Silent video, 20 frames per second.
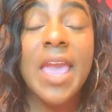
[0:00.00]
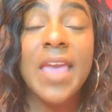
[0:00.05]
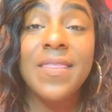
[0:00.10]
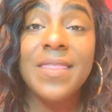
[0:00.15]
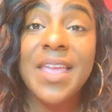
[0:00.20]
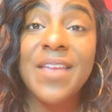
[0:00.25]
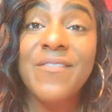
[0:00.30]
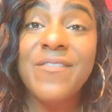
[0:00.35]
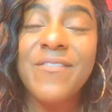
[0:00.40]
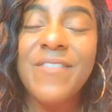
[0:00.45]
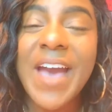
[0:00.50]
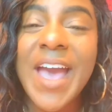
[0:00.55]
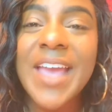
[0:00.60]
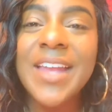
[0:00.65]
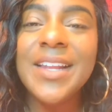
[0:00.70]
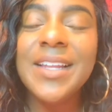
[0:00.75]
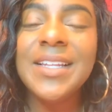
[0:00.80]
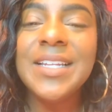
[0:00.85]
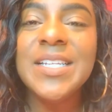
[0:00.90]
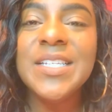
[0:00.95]
and they
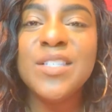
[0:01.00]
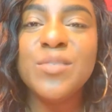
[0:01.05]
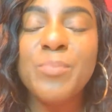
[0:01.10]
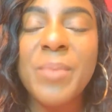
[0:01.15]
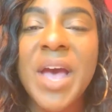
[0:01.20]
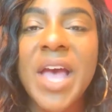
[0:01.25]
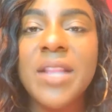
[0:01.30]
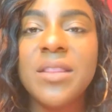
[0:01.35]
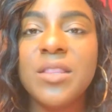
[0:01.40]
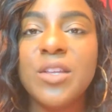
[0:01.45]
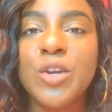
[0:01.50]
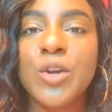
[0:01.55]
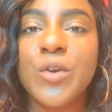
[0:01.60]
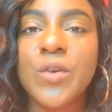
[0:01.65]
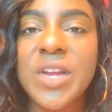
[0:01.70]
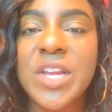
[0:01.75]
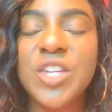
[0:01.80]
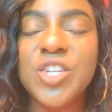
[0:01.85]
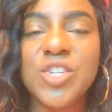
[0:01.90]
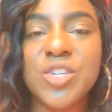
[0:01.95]
finally spot the
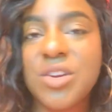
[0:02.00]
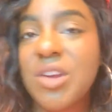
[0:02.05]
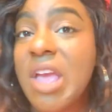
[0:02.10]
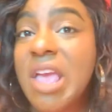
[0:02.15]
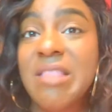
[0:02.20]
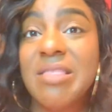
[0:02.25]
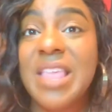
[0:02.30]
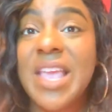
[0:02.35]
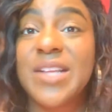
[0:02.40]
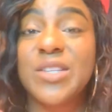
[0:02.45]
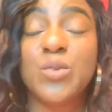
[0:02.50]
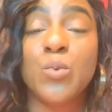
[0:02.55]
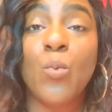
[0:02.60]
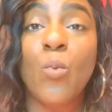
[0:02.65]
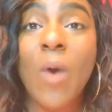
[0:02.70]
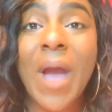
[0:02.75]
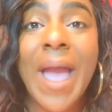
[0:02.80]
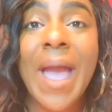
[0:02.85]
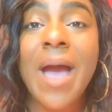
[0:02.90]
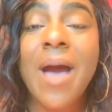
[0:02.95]
creature that's
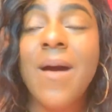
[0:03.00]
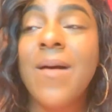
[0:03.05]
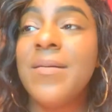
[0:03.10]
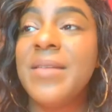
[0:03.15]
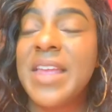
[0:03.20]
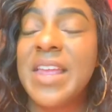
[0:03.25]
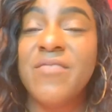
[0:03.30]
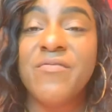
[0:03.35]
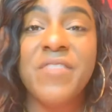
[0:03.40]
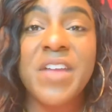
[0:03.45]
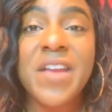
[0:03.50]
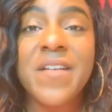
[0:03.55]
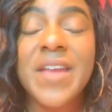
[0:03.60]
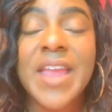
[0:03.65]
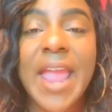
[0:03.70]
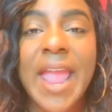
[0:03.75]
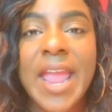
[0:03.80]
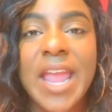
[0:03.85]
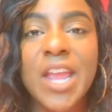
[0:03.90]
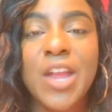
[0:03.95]
wild and
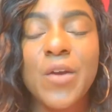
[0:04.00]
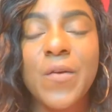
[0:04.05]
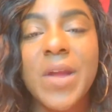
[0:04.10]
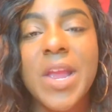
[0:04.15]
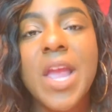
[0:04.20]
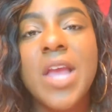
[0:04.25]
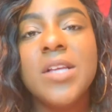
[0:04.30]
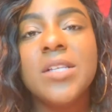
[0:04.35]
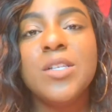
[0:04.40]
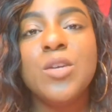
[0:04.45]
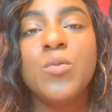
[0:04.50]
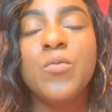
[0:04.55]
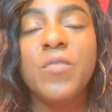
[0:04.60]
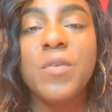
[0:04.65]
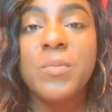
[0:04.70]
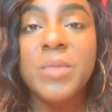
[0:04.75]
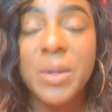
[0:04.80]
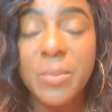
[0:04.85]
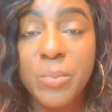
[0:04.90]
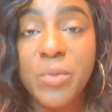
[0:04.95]
very angry. So,
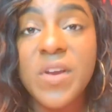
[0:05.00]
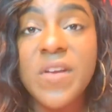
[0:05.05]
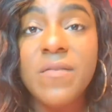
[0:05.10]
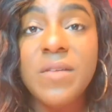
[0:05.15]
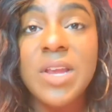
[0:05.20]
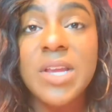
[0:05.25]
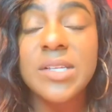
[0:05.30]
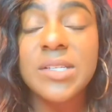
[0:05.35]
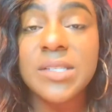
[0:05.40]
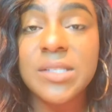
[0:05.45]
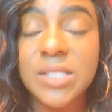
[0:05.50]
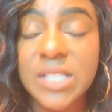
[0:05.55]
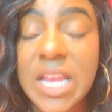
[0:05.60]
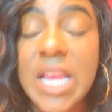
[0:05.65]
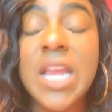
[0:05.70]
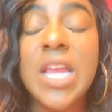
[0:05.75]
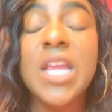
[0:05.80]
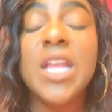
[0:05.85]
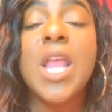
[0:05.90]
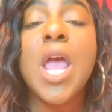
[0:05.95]
from the previous
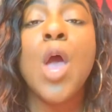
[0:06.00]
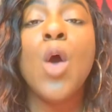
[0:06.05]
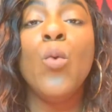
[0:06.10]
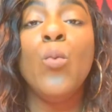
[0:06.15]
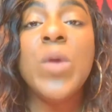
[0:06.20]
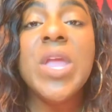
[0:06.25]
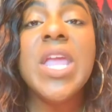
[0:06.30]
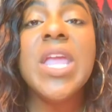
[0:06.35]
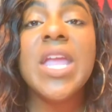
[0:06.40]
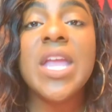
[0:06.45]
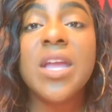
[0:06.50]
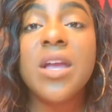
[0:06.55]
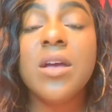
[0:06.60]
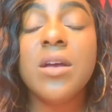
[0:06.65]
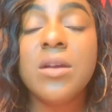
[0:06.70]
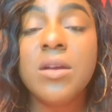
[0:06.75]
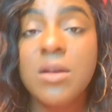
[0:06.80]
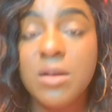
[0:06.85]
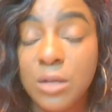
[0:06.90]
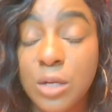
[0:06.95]
scene, we can
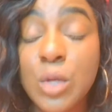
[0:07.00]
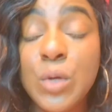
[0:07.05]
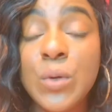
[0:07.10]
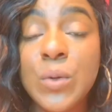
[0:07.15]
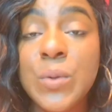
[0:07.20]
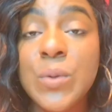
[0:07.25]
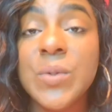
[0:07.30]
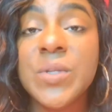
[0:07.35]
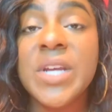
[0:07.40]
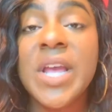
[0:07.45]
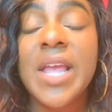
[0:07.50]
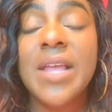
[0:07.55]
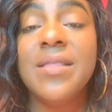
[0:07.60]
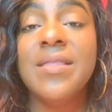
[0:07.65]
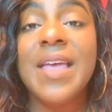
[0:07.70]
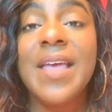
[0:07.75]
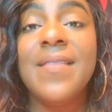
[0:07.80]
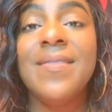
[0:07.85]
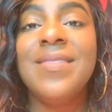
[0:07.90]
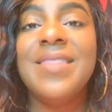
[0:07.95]
conclude
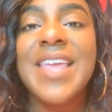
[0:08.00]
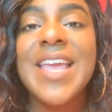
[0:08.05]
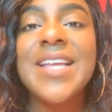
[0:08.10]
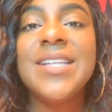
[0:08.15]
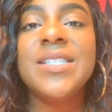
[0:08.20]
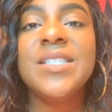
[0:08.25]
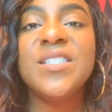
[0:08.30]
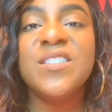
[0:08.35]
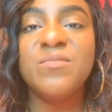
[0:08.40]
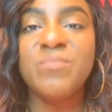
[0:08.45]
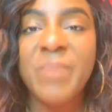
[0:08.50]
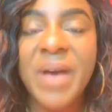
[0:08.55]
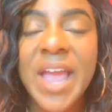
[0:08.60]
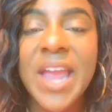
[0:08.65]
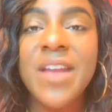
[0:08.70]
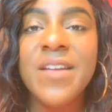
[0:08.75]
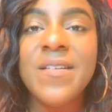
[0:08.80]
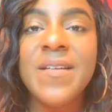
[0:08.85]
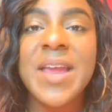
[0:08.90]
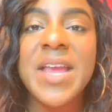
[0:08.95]
that that
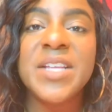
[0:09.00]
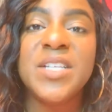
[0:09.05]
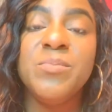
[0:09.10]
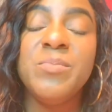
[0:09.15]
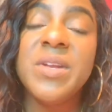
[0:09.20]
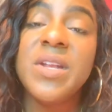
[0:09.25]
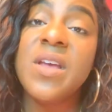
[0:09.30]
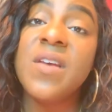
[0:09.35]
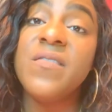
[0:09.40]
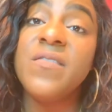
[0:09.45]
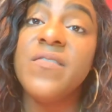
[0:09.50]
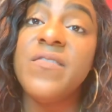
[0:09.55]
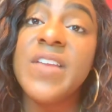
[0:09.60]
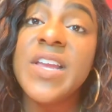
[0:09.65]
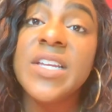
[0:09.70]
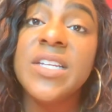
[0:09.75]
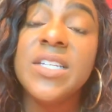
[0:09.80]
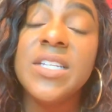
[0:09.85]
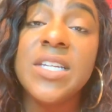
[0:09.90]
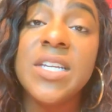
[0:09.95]
spider has been
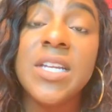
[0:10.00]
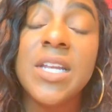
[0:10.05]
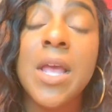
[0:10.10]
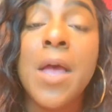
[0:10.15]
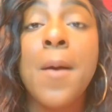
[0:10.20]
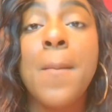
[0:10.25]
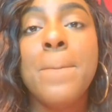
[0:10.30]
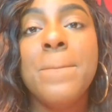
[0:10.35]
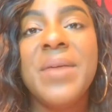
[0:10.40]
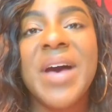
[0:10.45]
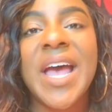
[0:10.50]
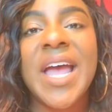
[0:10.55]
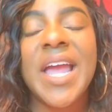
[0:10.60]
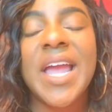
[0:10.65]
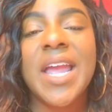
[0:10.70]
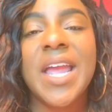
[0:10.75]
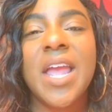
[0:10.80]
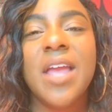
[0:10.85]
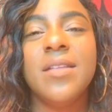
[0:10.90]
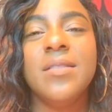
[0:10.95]
affected
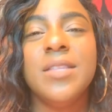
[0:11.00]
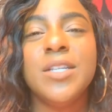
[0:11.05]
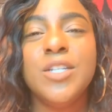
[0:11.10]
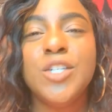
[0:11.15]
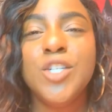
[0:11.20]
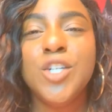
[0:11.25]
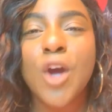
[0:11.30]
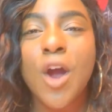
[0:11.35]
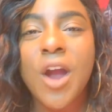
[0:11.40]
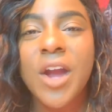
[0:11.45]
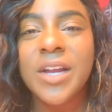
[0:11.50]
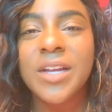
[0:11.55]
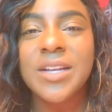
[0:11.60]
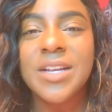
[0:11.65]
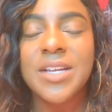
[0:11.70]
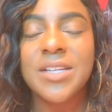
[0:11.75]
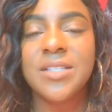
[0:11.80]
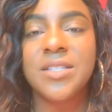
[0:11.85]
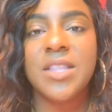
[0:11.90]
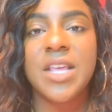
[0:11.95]
by the
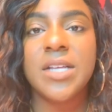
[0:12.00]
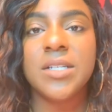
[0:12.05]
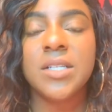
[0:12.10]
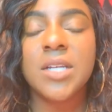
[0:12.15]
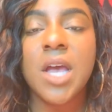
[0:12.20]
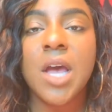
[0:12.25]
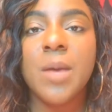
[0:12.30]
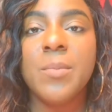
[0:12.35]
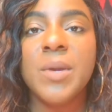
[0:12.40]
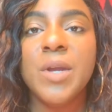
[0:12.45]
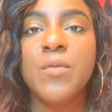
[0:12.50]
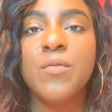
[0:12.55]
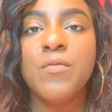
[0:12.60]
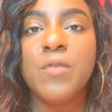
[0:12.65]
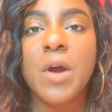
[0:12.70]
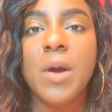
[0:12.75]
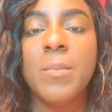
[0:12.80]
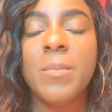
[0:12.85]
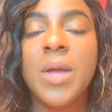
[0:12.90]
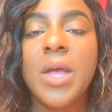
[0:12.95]
darkness that's coming
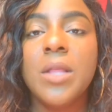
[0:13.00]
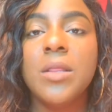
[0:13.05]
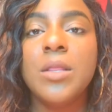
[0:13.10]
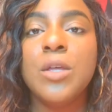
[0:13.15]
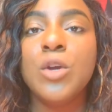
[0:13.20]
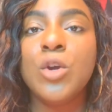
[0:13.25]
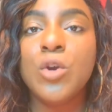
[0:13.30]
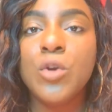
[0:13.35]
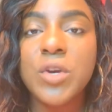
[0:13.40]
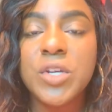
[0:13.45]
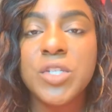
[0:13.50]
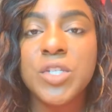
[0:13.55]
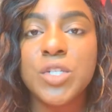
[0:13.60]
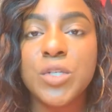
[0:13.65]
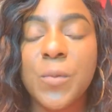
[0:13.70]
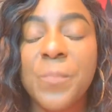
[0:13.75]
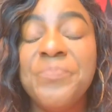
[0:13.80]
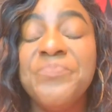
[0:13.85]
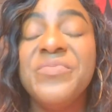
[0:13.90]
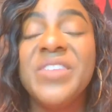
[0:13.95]
from the
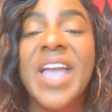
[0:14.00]
crystal.